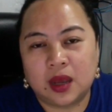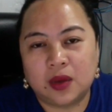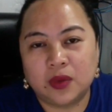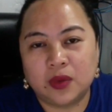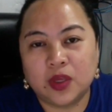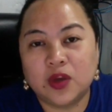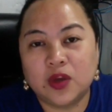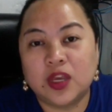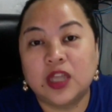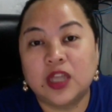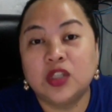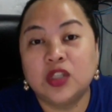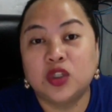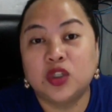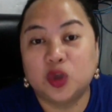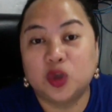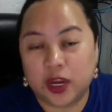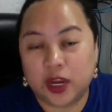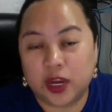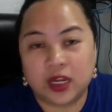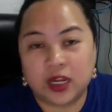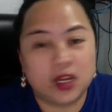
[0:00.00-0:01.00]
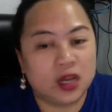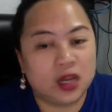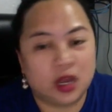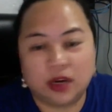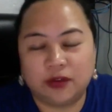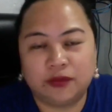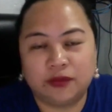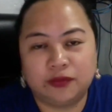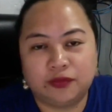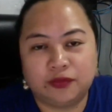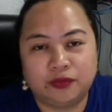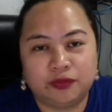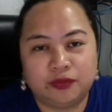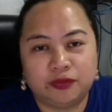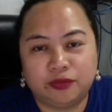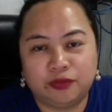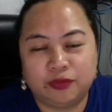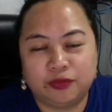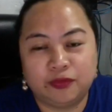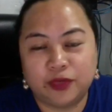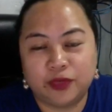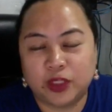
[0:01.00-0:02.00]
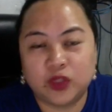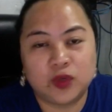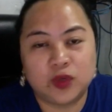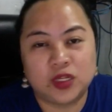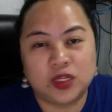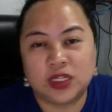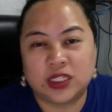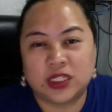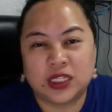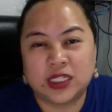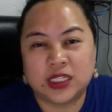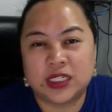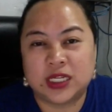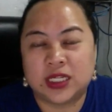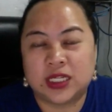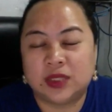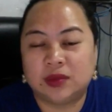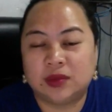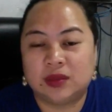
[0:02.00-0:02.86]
you can join a lot of virtual assistant